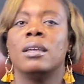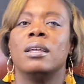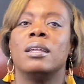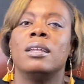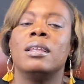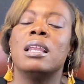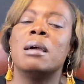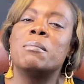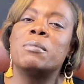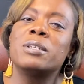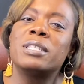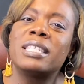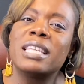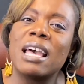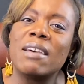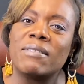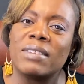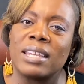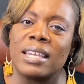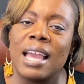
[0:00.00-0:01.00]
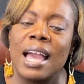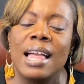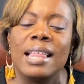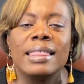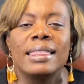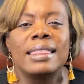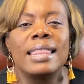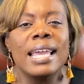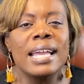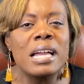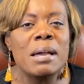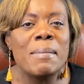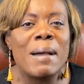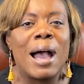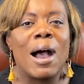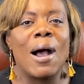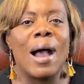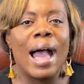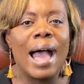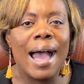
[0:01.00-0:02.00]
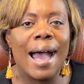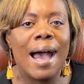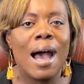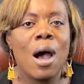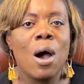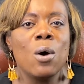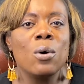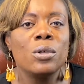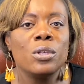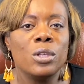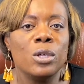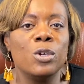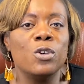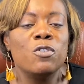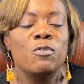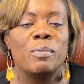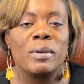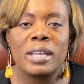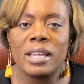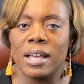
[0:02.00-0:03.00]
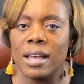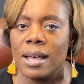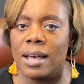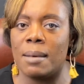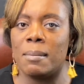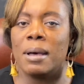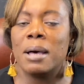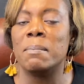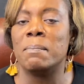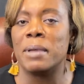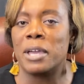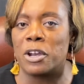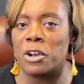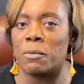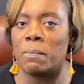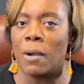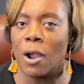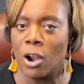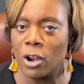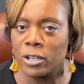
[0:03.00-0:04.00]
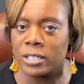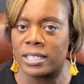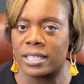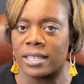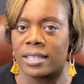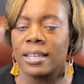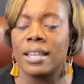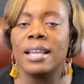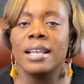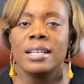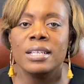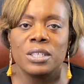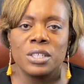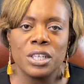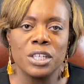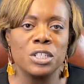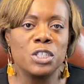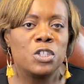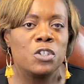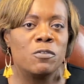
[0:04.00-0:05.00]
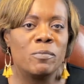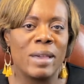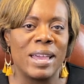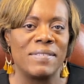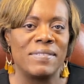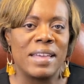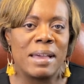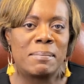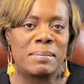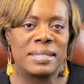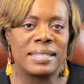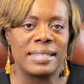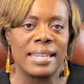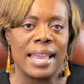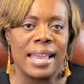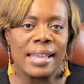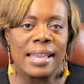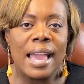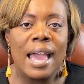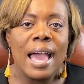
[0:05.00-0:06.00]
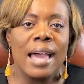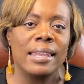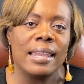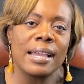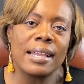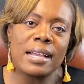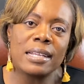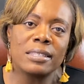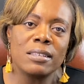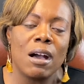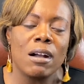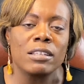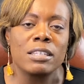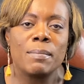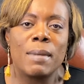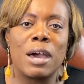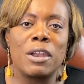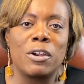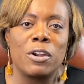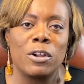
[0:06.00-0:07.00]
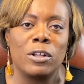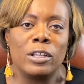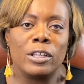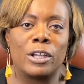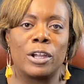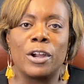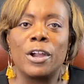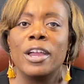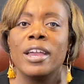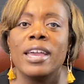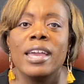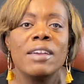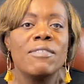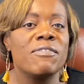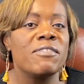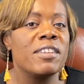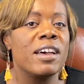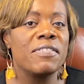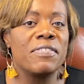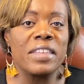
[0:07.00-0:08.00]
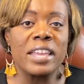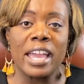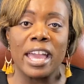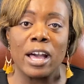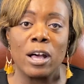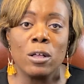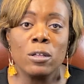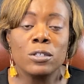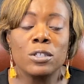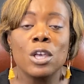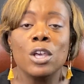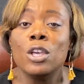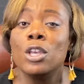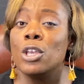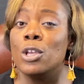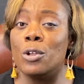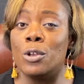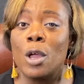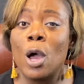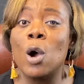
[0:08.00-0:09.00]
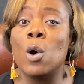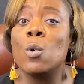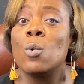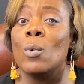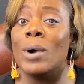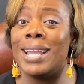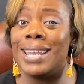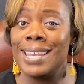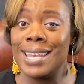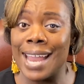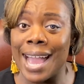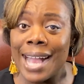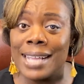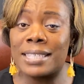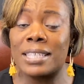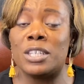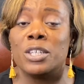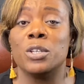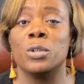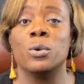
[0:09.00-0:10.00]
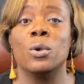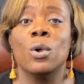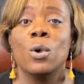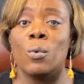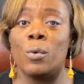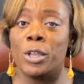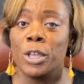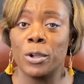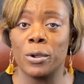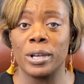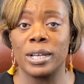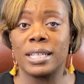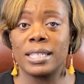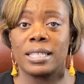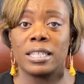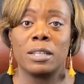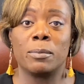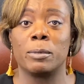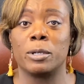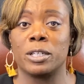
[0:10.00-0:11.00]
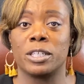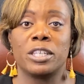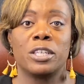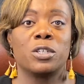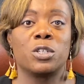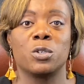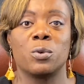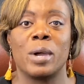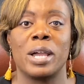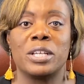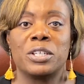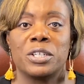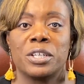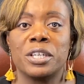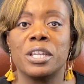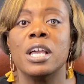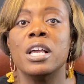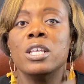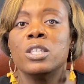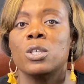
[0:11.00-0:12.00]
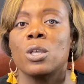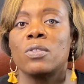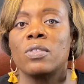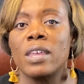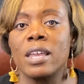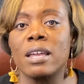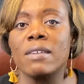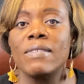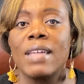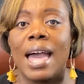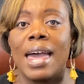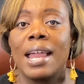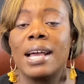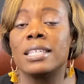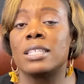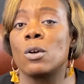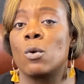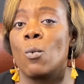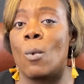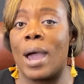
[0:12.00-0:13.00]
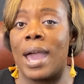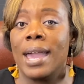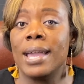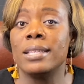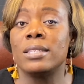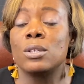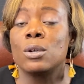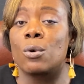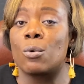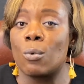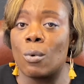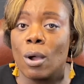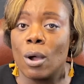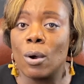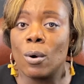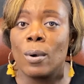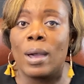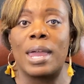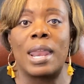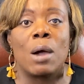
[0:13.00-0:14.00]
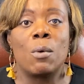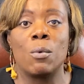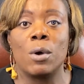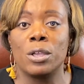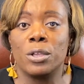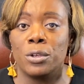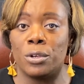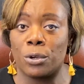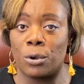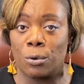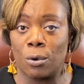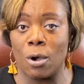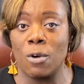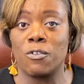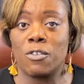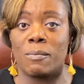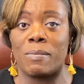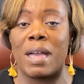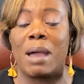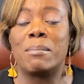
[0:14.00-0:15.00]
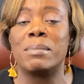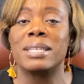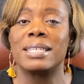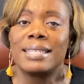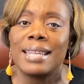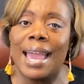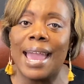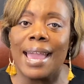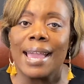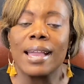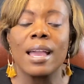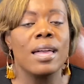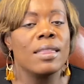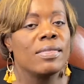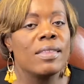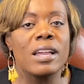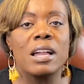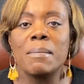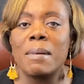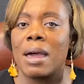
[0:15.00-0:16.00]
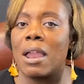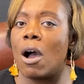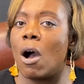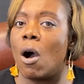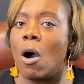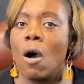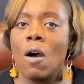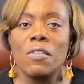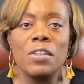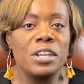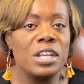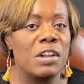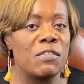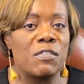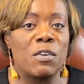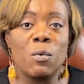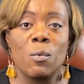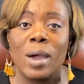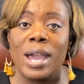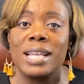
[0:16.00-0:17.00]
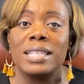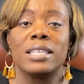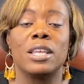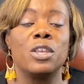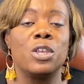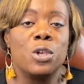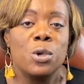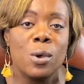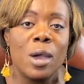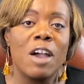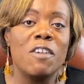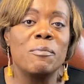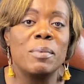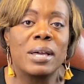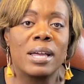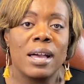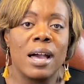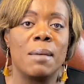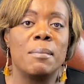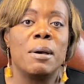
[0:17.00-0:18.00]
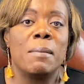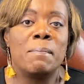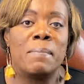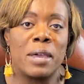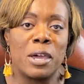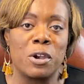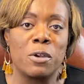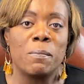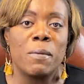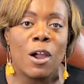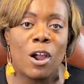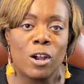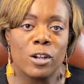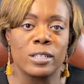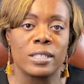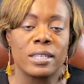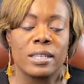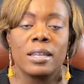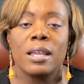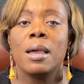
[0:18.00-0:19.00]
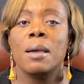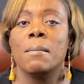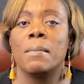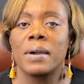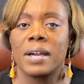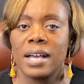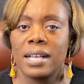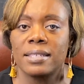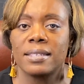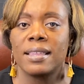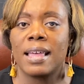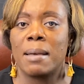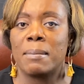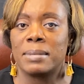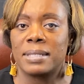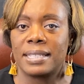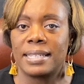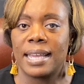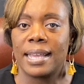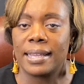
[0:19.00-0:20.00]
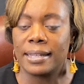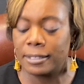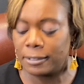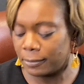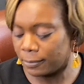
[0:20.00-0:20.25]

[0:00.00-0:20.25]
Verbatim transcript: Number seven, Think about how you've become a better person since you made that mistake. Like I talked about earlier, if nothing else, you know what not to do when you're in a similar situation. So think of that as a way to grow, and I want you to grow from that mistake. Think about all the different ways that you have become a better person because of that mistake.